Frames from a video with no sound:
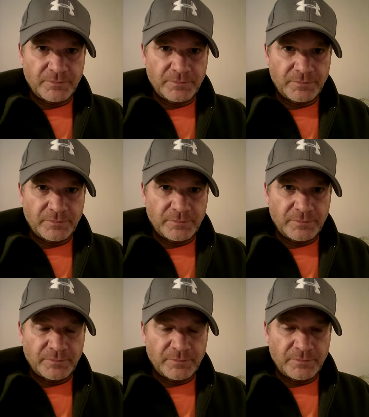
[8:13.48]

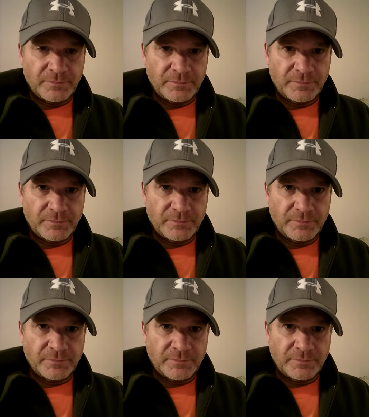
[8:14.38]

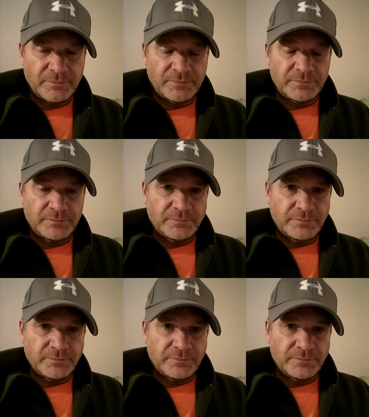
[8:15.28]
No one is speaking in this clip.